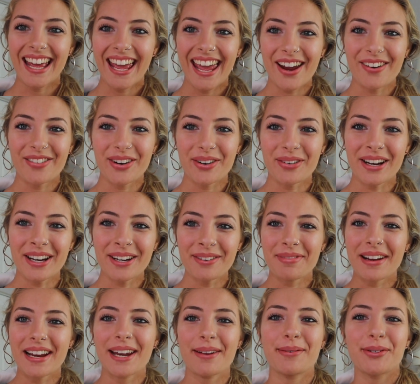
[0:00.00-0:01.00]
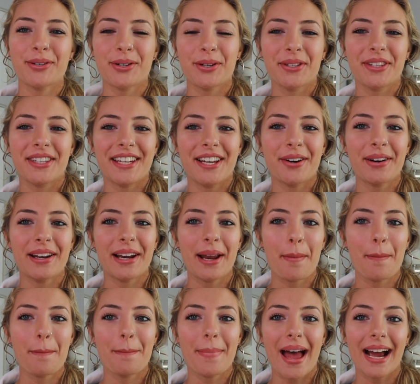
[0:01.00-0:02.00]
Hey everyone, my name is Rocio and
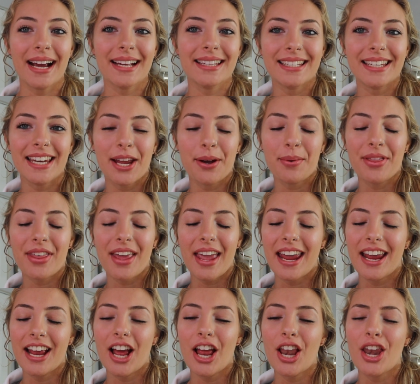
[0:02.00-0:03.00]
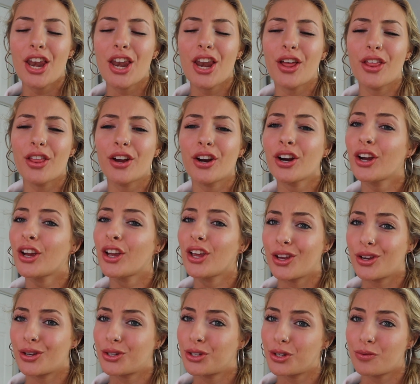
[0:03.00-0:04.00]
I'm back today with another
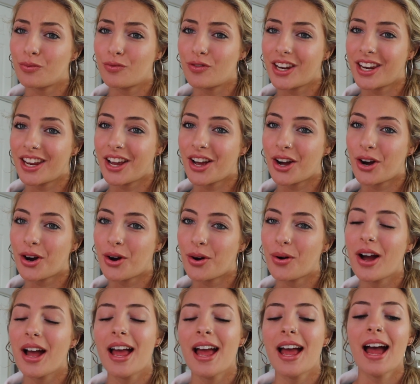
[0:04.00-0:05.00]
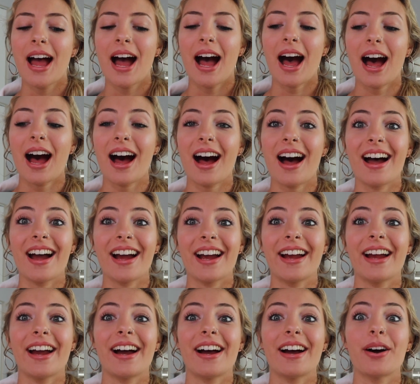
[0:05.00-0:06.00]
YouTube video.
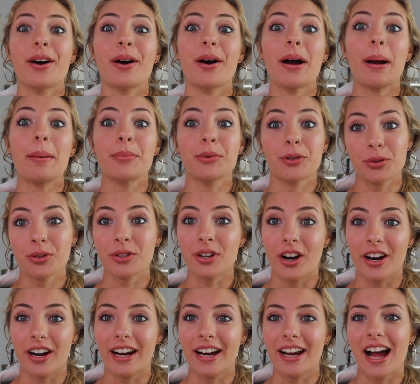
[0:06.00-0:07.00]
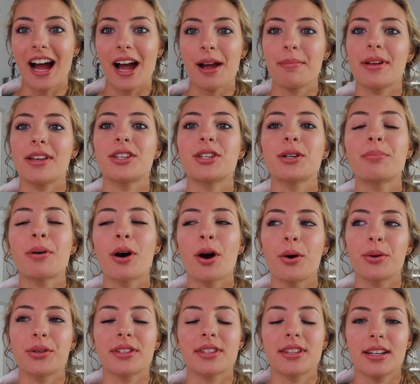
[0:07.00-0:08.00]
I'm so sorry, I meant to
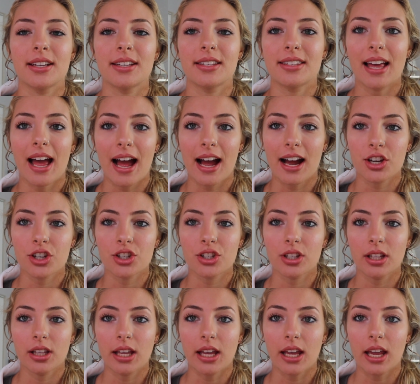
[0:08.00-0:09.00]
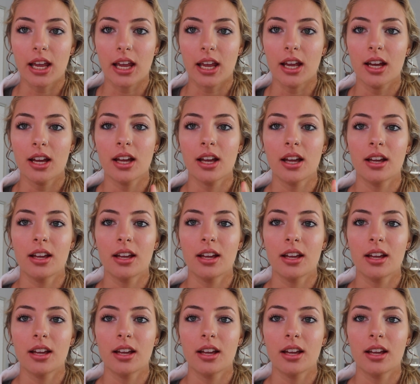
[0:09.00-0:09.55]
post this actually